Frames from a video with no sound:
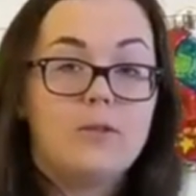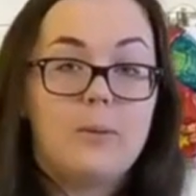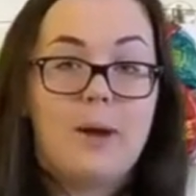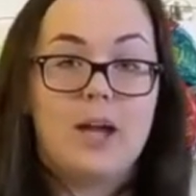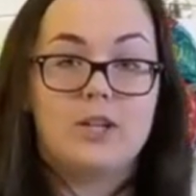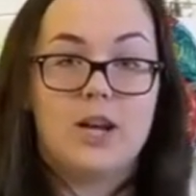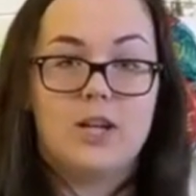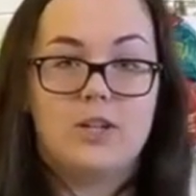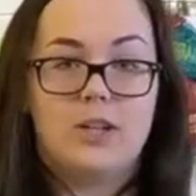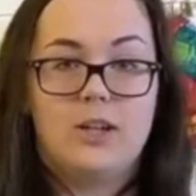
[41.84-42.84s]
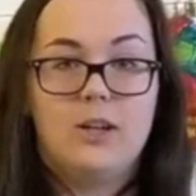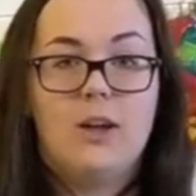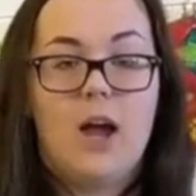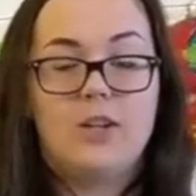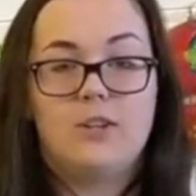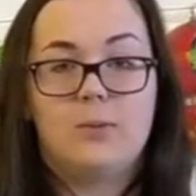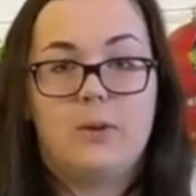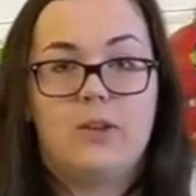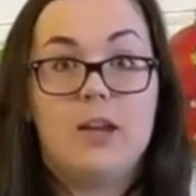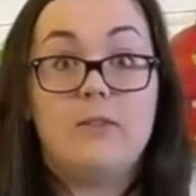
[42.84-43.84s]
from imagination, I just
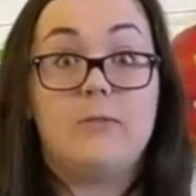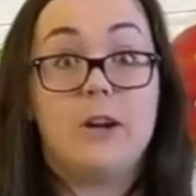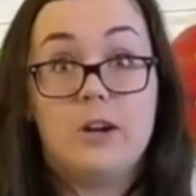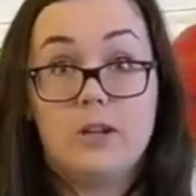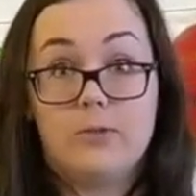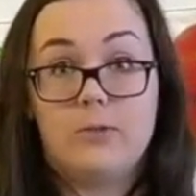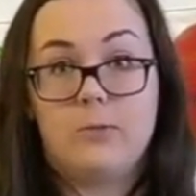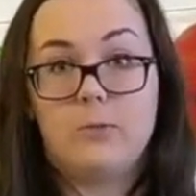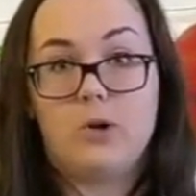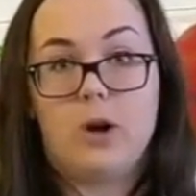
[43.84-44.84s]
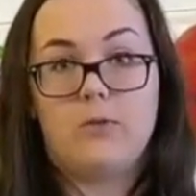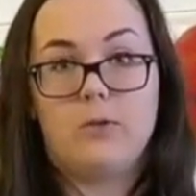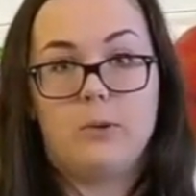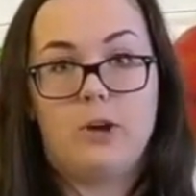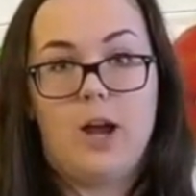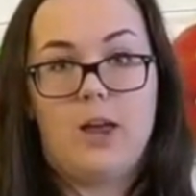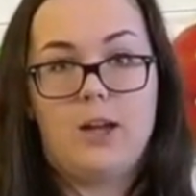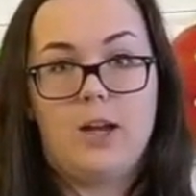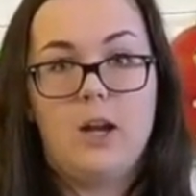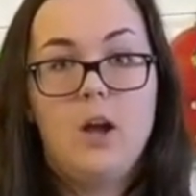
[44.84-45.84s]
want to say, is very different from drawing from a
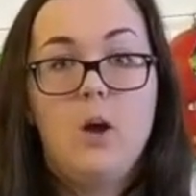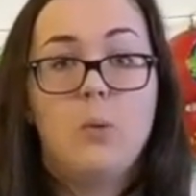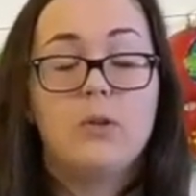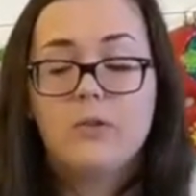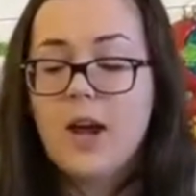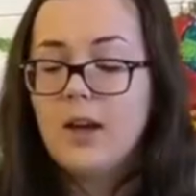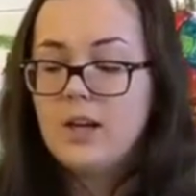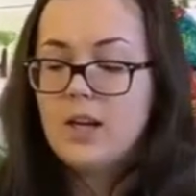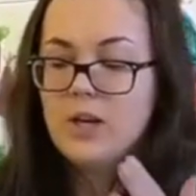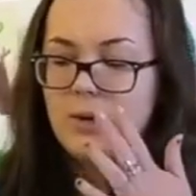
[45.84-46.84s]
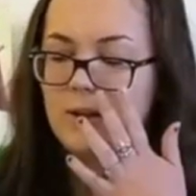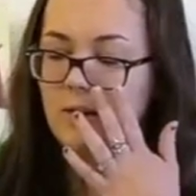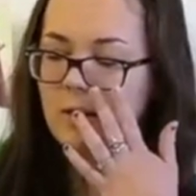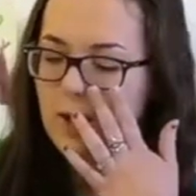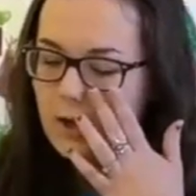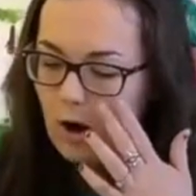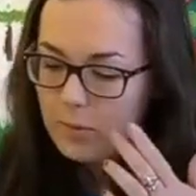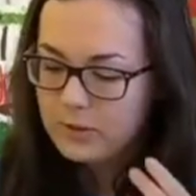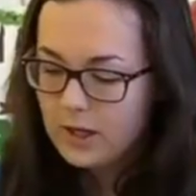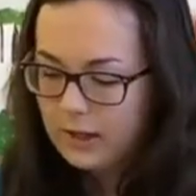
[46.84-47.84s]
reality. With reality, you can look at an
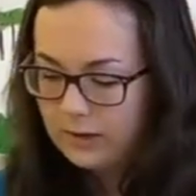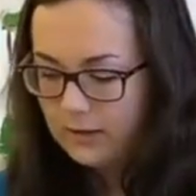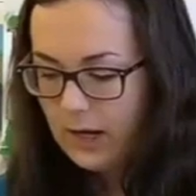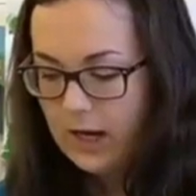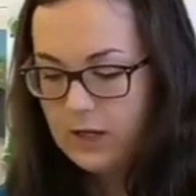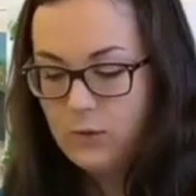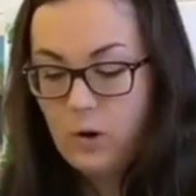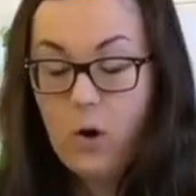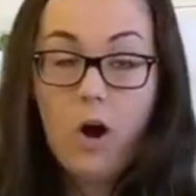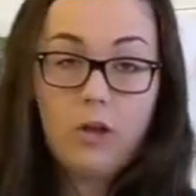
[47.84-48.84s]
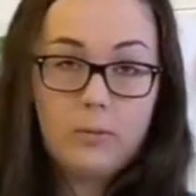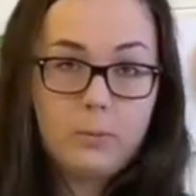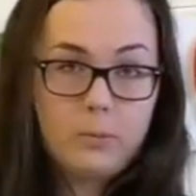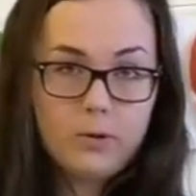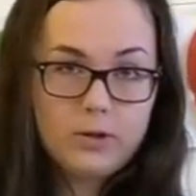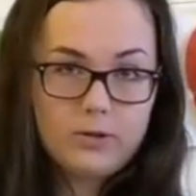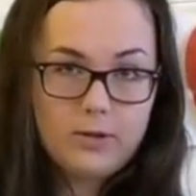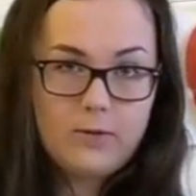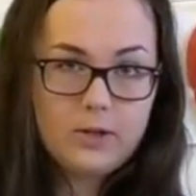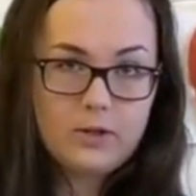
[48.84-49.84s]
object and you know all the proportions
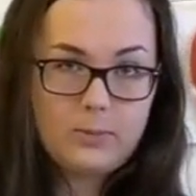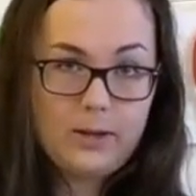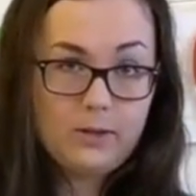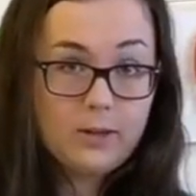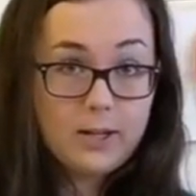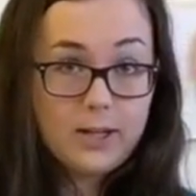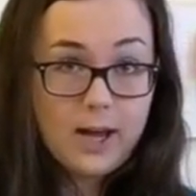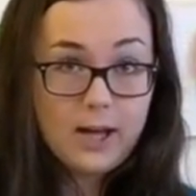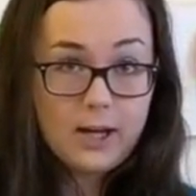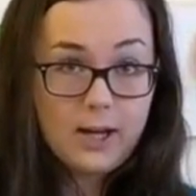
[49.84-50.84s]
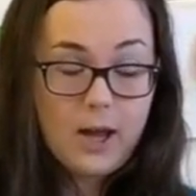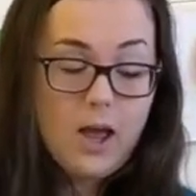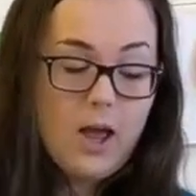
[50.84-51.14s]
of it just by looking at it,